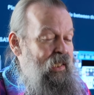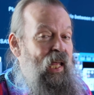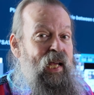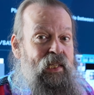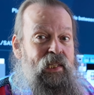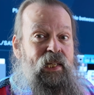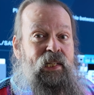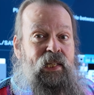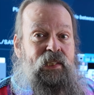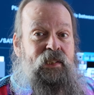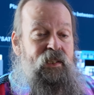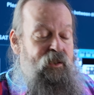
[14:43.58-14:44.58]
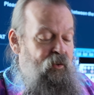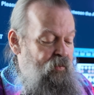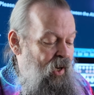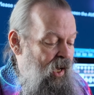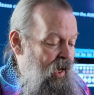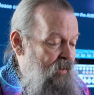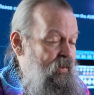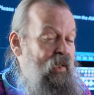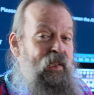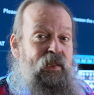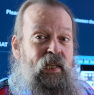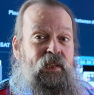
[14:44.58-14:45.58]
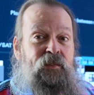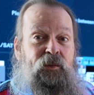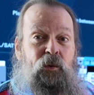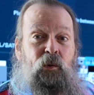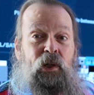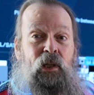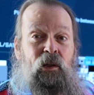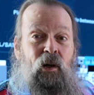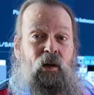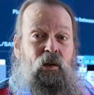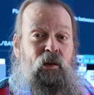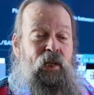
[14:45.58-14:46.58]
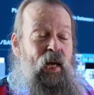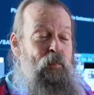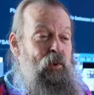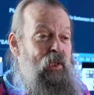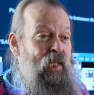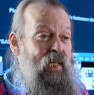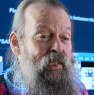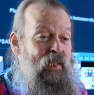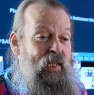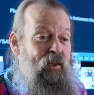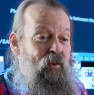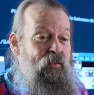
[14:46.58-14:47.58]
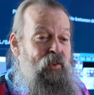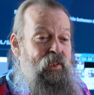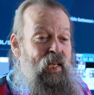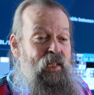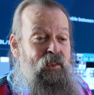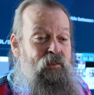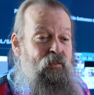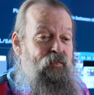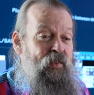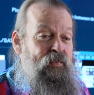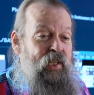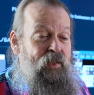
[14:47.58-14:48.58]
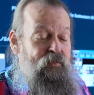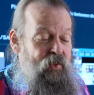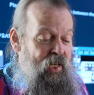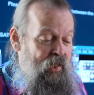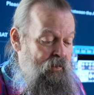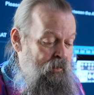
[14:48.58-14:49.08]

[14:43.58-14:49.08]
likely it is to survive. And it says if you want a longer cable length, like over 10, 15 feet,